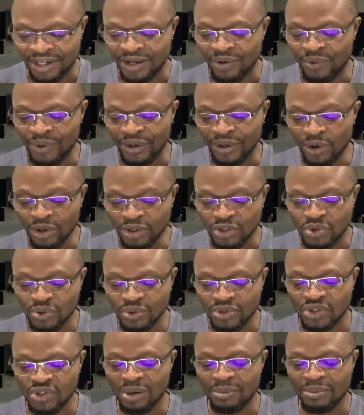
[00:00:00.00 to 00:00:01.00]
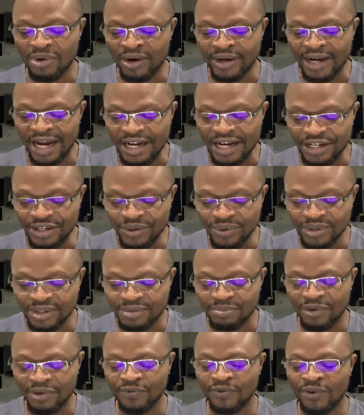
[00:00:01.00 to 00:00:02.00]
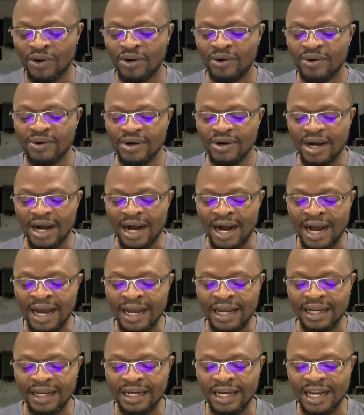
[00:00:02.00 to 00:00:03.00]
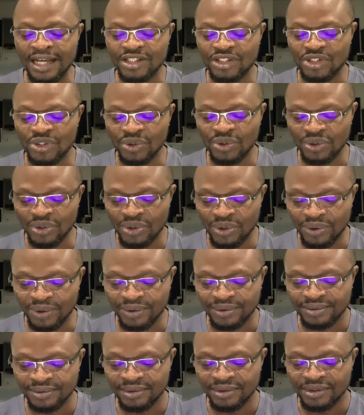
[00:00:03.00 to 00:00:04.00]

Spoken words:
We go to some other news before I let you go.